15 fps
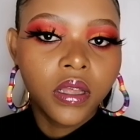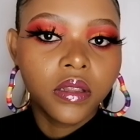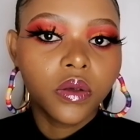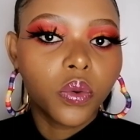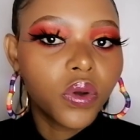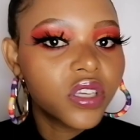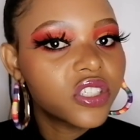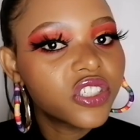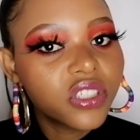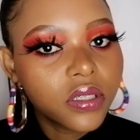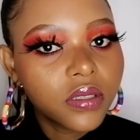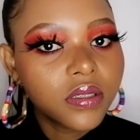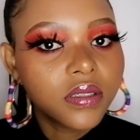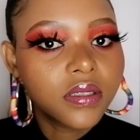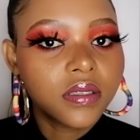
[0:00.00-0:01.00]
the
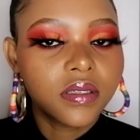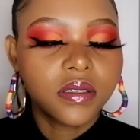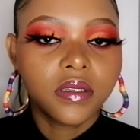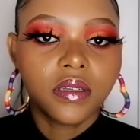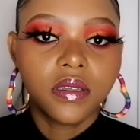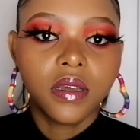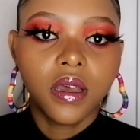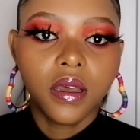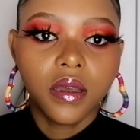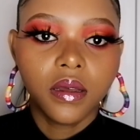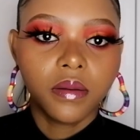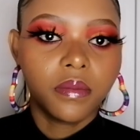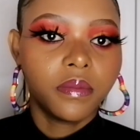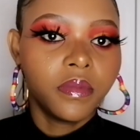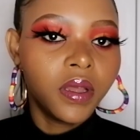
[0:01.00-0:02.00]
questions
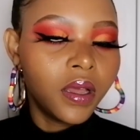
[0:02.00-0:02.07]
um,